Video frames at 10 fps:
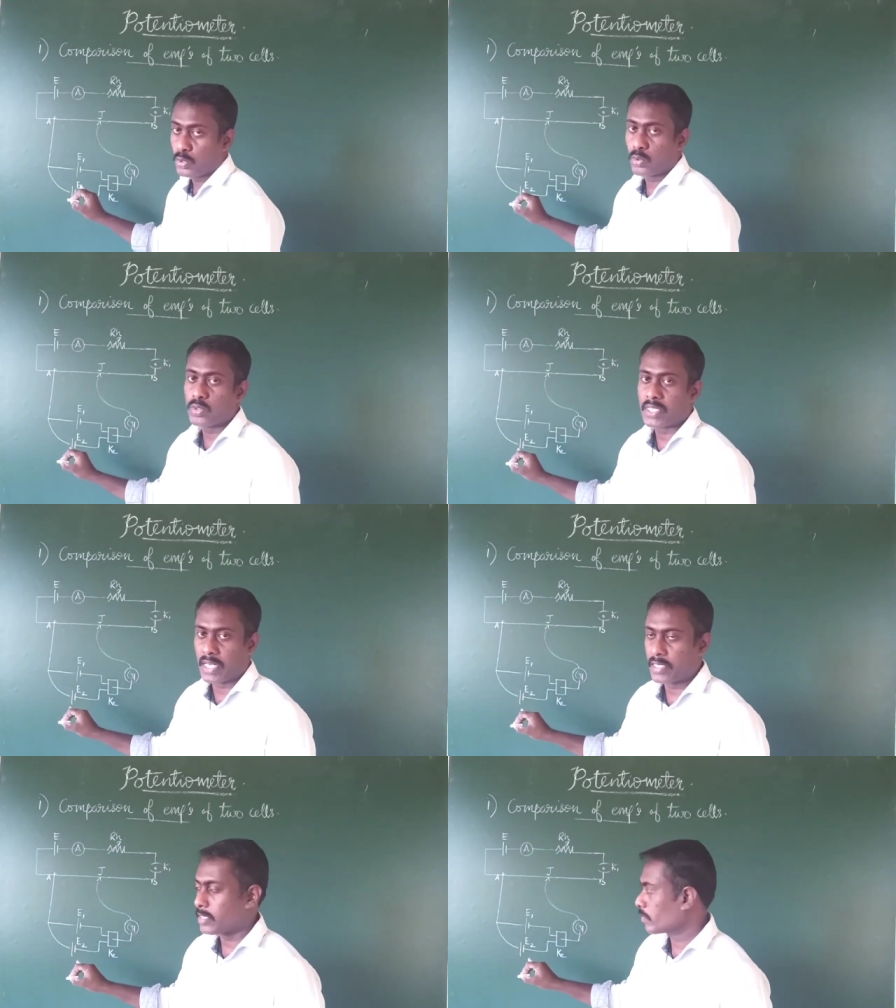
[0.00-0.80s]
two
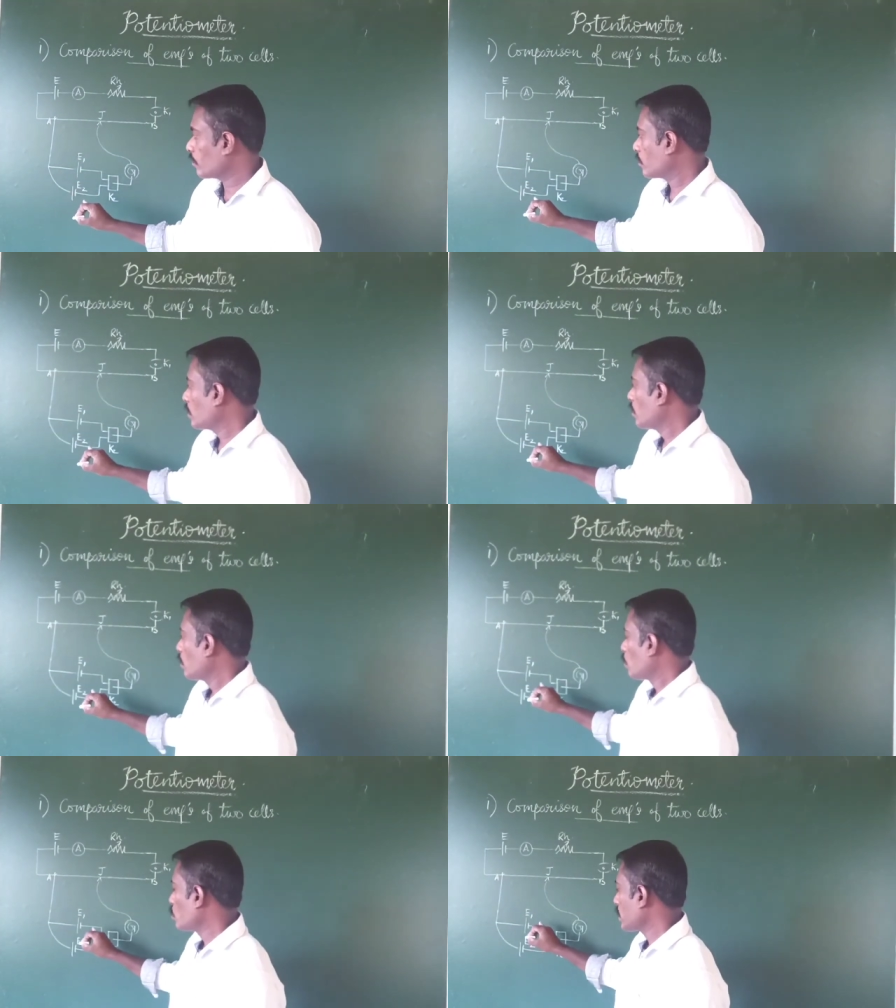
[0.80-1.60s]
cells
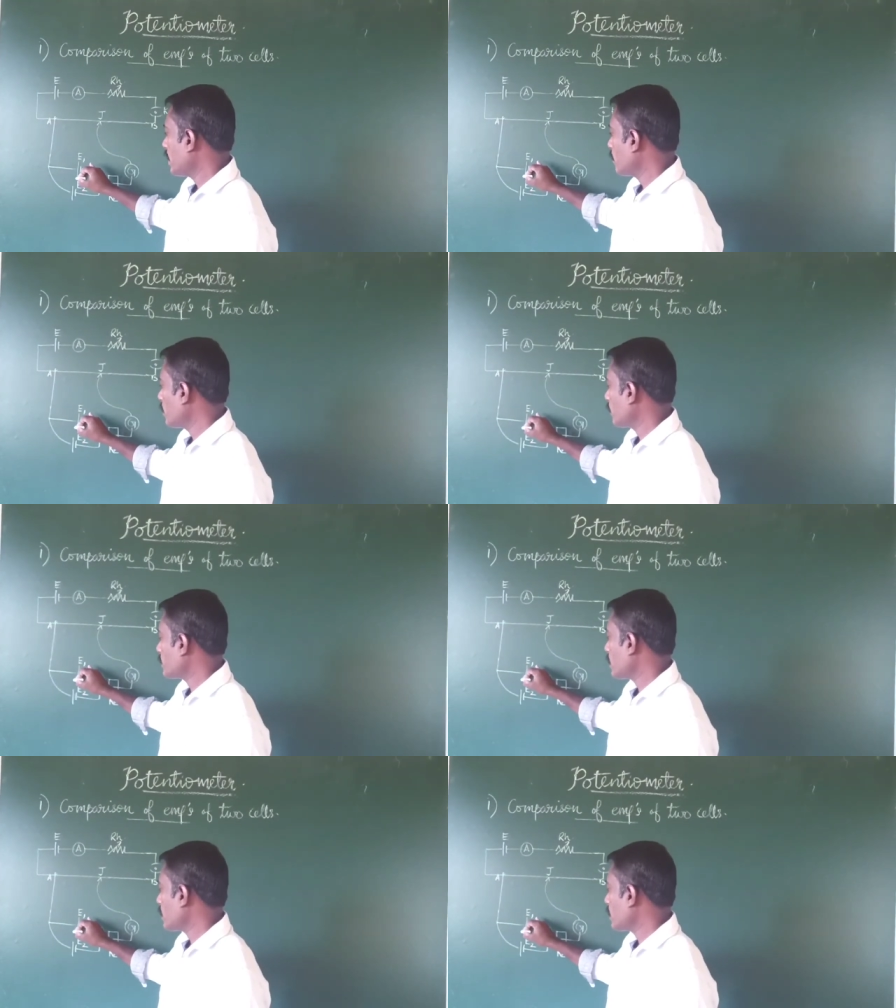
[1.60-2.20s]
whose EMFs